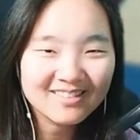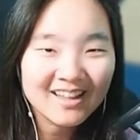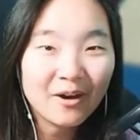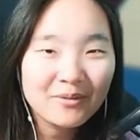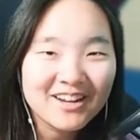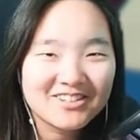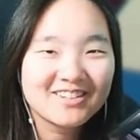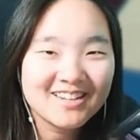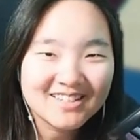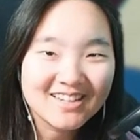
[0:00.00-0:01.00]
now we
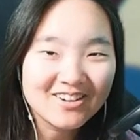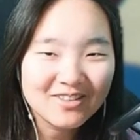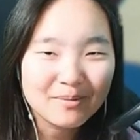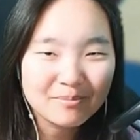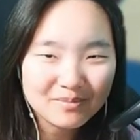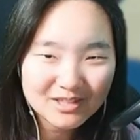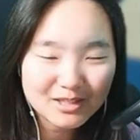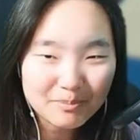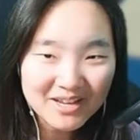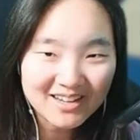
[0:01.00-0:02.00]
actually get to hear them
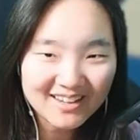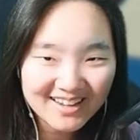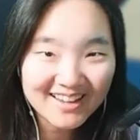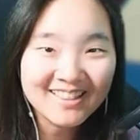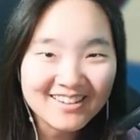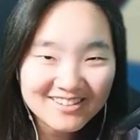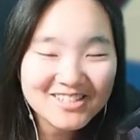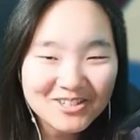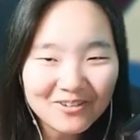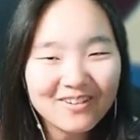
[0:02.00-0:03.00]
speak in their
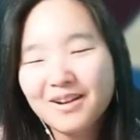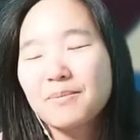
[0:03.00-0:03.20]
story.